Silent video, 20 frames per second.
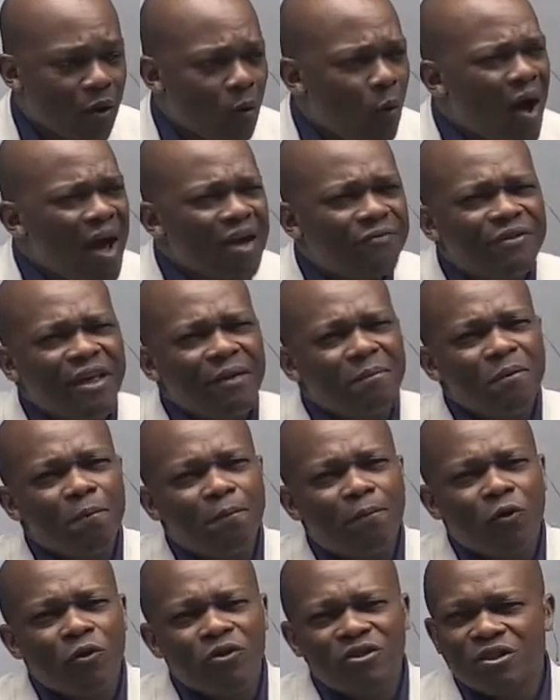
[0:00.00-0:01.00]
Why have they
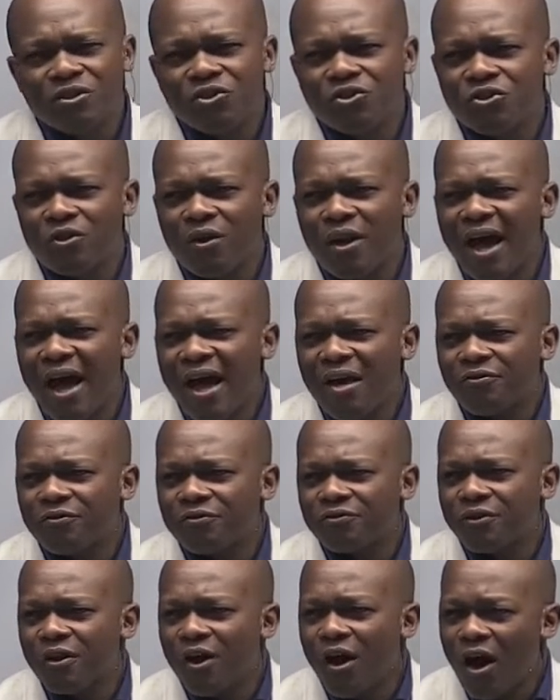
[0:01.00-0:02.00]
been brought into your
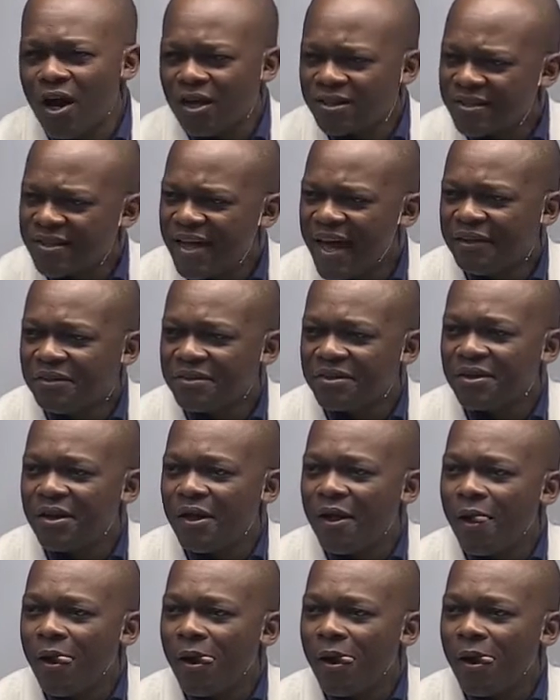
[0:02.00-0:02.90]
life? Ask that.